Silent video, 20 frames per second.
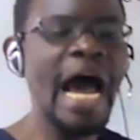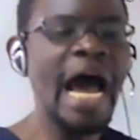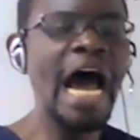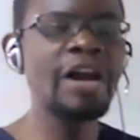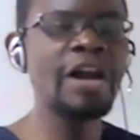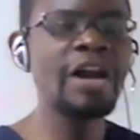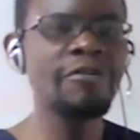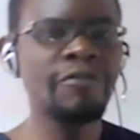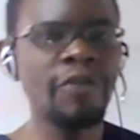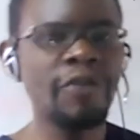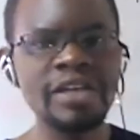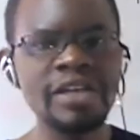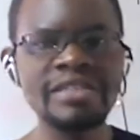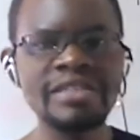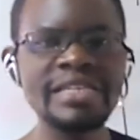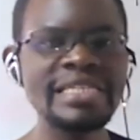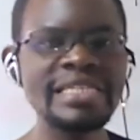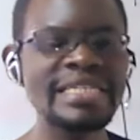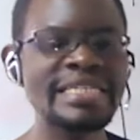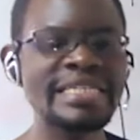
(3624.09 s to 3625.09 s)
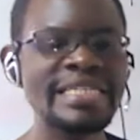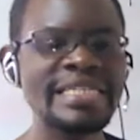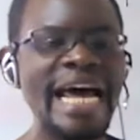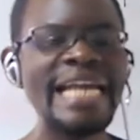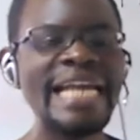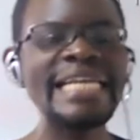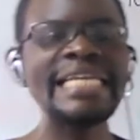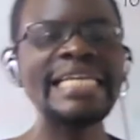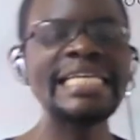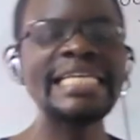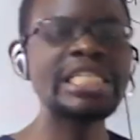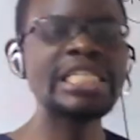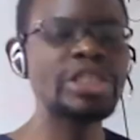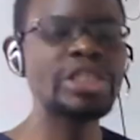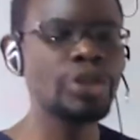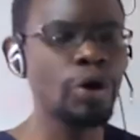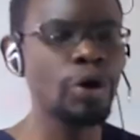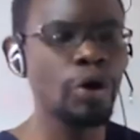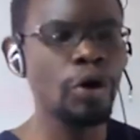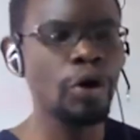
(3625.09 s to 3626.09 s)
and of course this is done
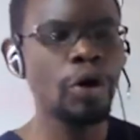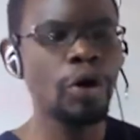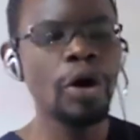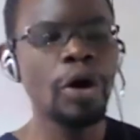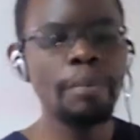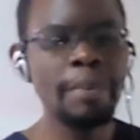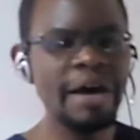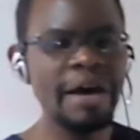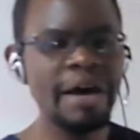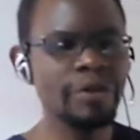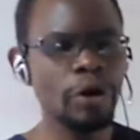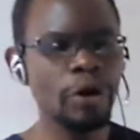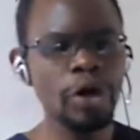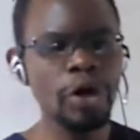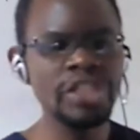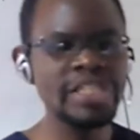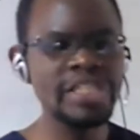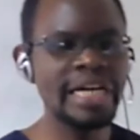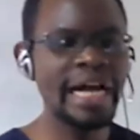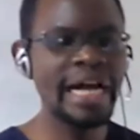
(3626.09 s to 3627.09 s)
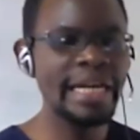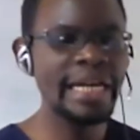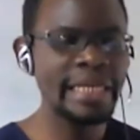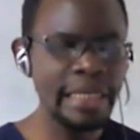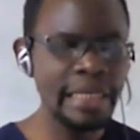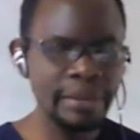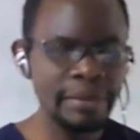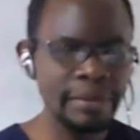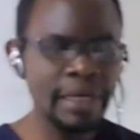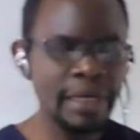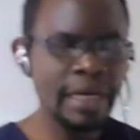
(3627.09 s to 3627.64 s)
histopathologically,